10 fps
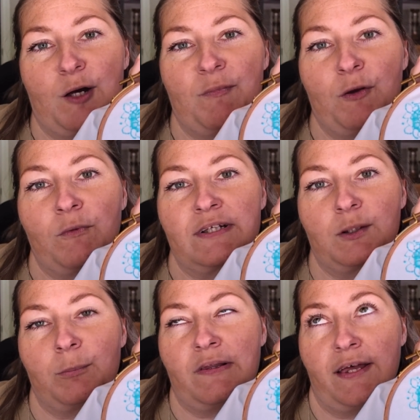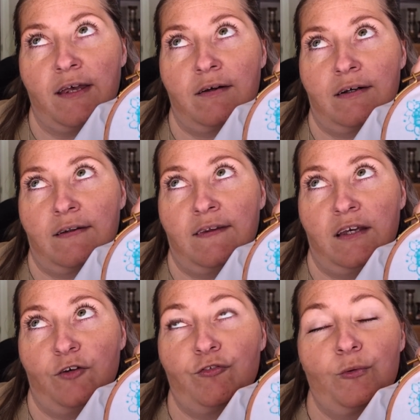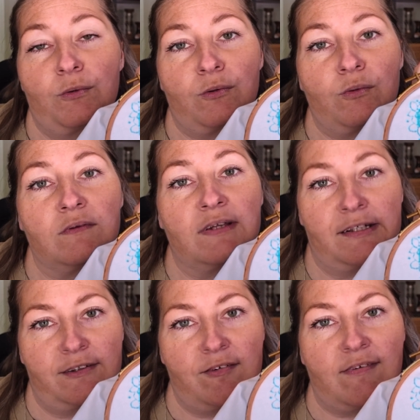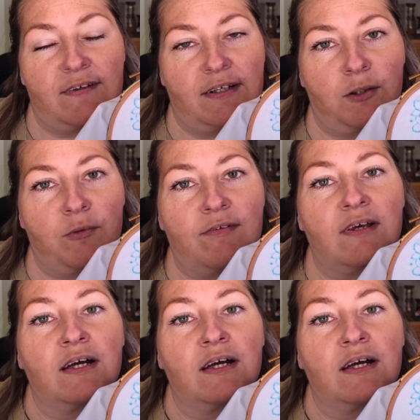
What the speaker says: They wanted to play on the floral letters that I was